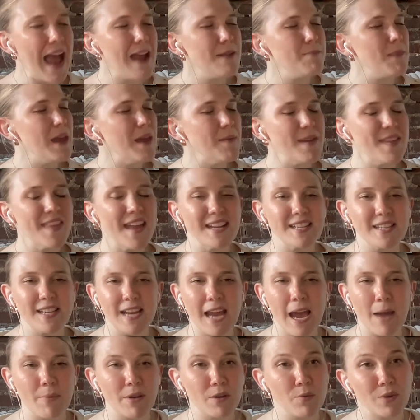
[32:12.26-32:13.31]
And maybe that did
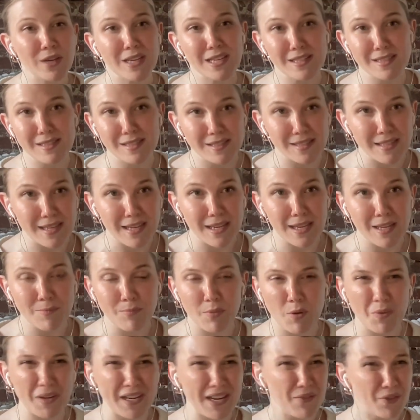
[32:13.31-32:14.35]
happen and we didn't see it,
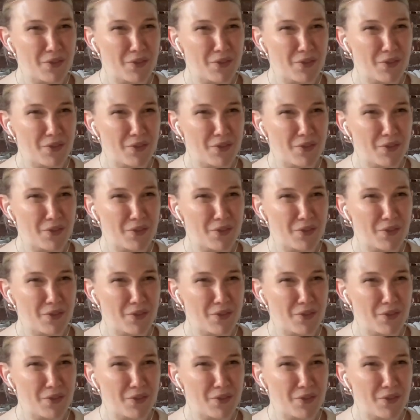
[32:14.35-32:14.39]
but we never